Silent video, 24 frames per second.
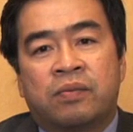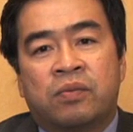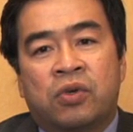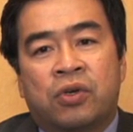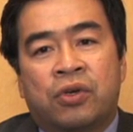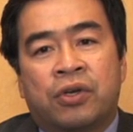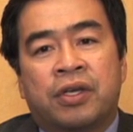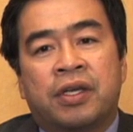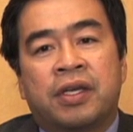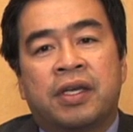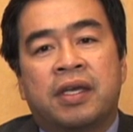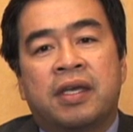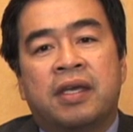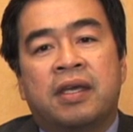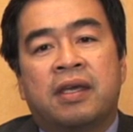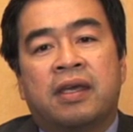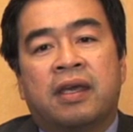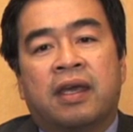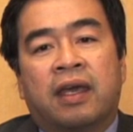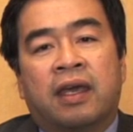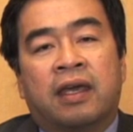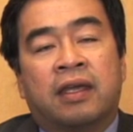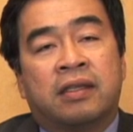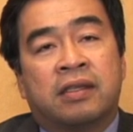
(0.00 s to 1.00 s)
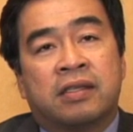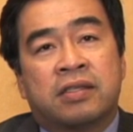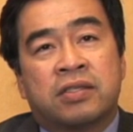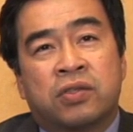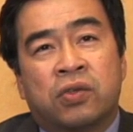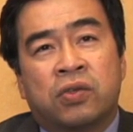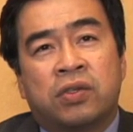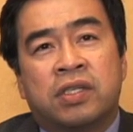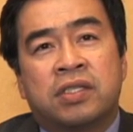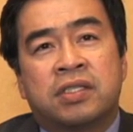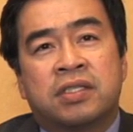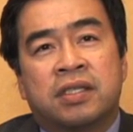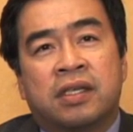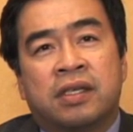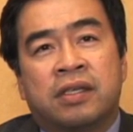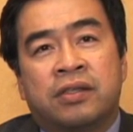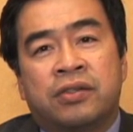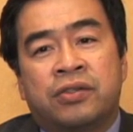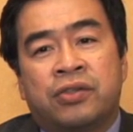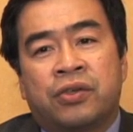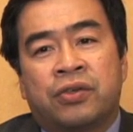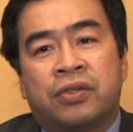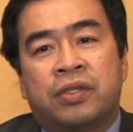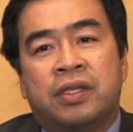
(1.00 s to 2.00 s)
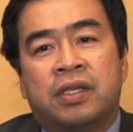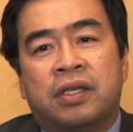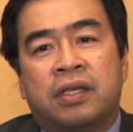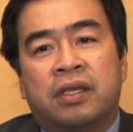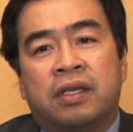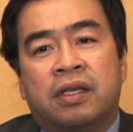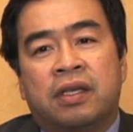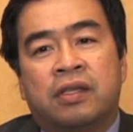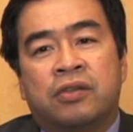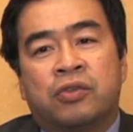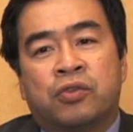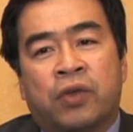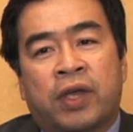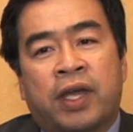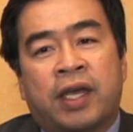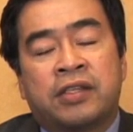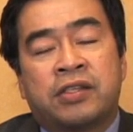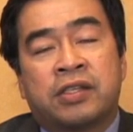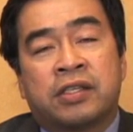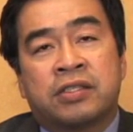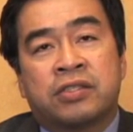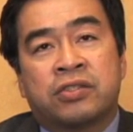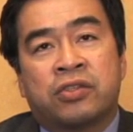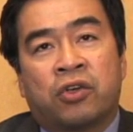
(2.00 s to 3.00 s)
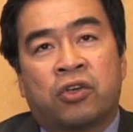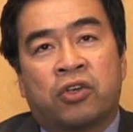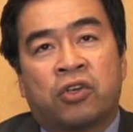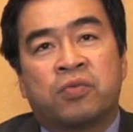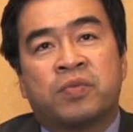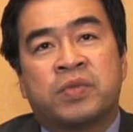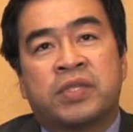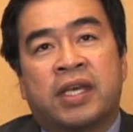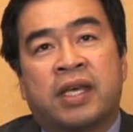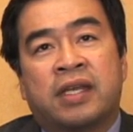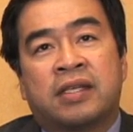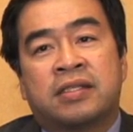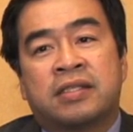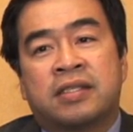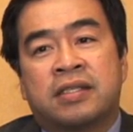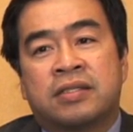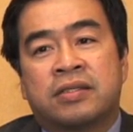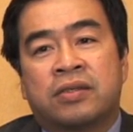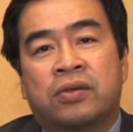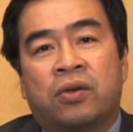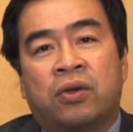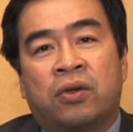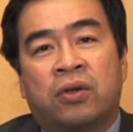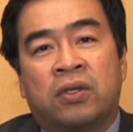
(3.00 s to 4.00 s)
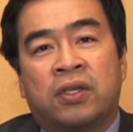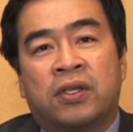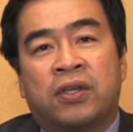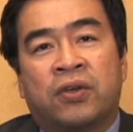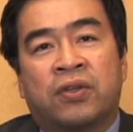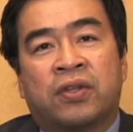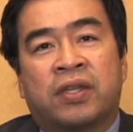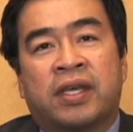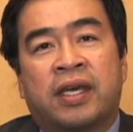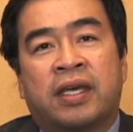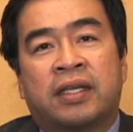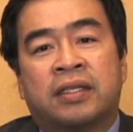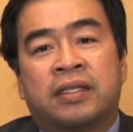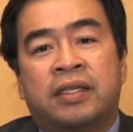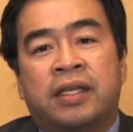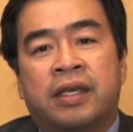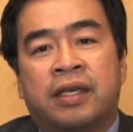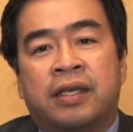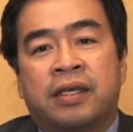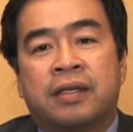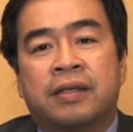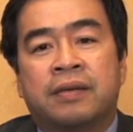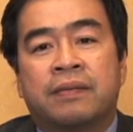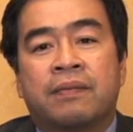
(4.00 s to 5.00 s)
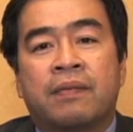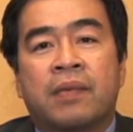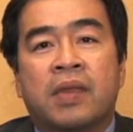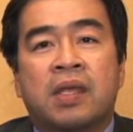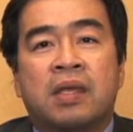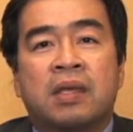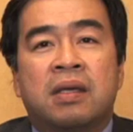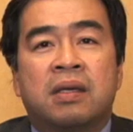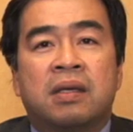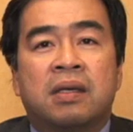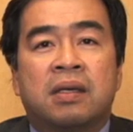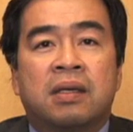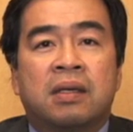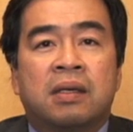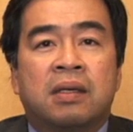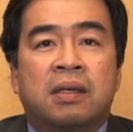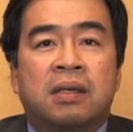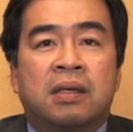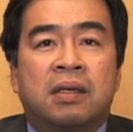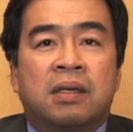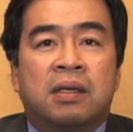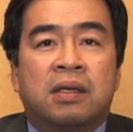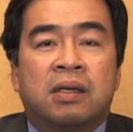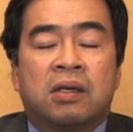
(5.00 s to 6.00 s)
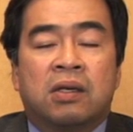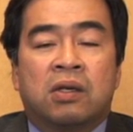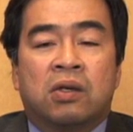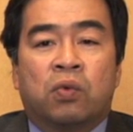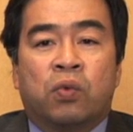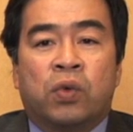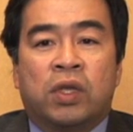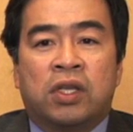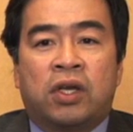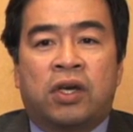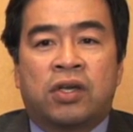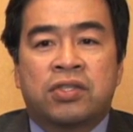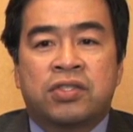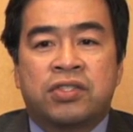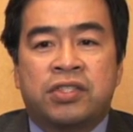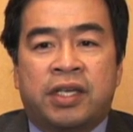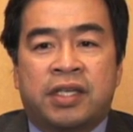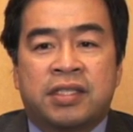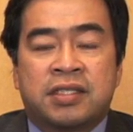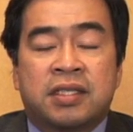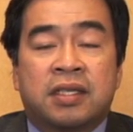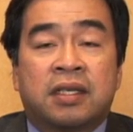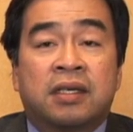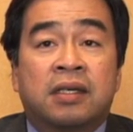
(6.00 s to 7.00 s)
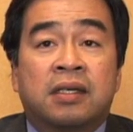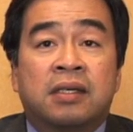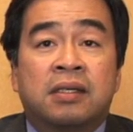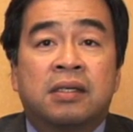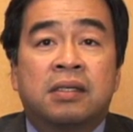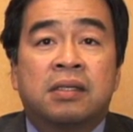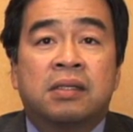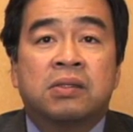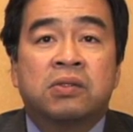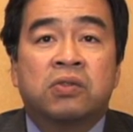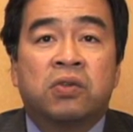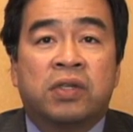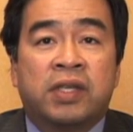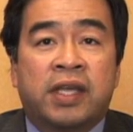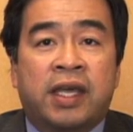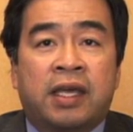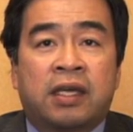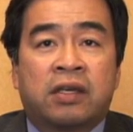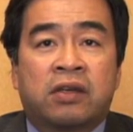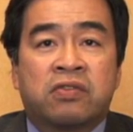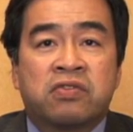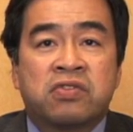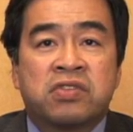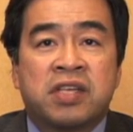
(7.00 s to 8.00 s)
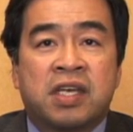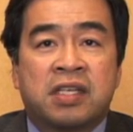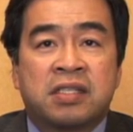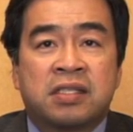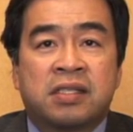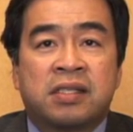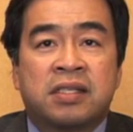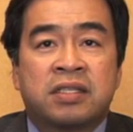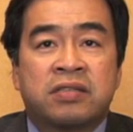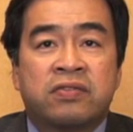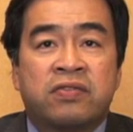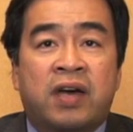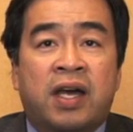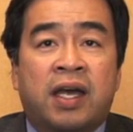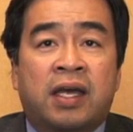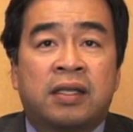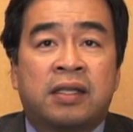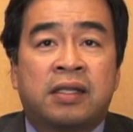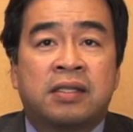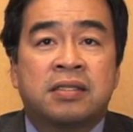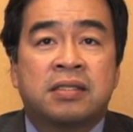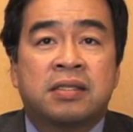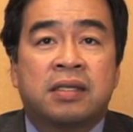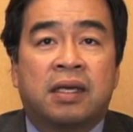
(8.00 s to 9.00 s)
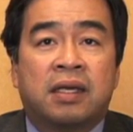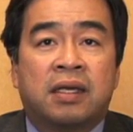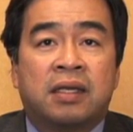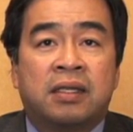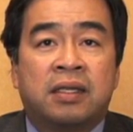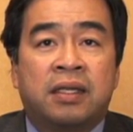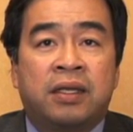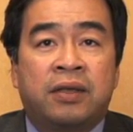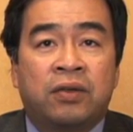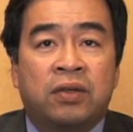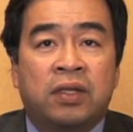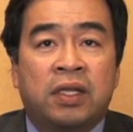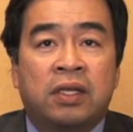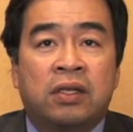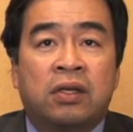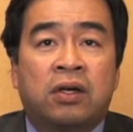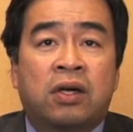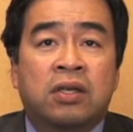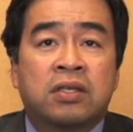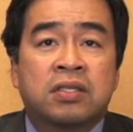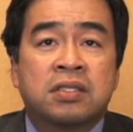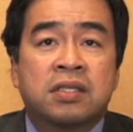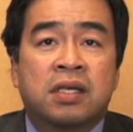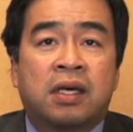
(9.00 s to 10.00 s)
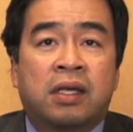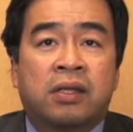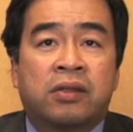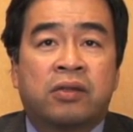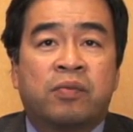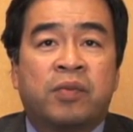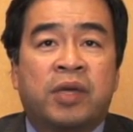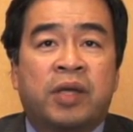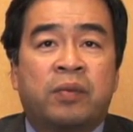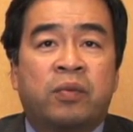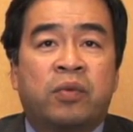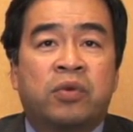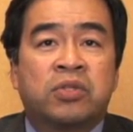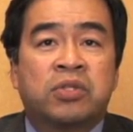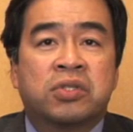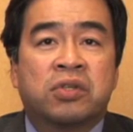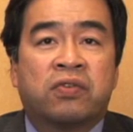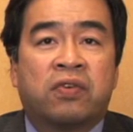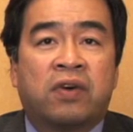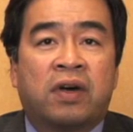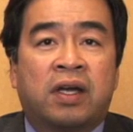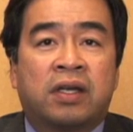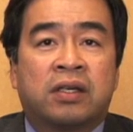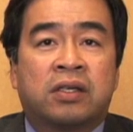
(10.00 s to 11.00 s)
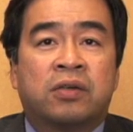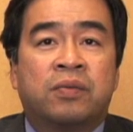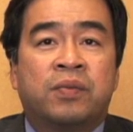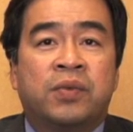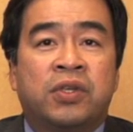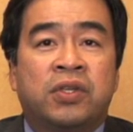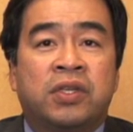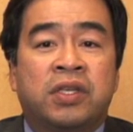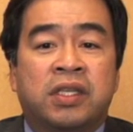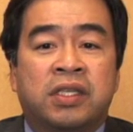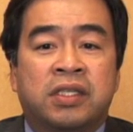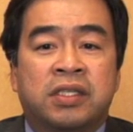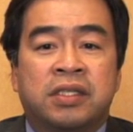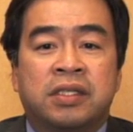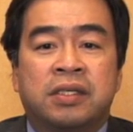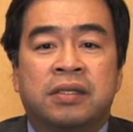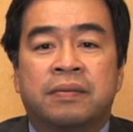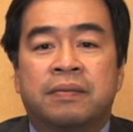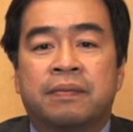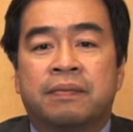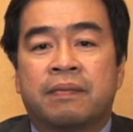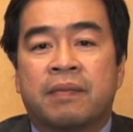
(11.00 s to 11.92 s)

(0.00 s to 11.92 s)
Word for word: Moore and the students injured in tragic circumstances earlier that day. We lost Jessica to an act of senseless violence and nearly lost other members of our community.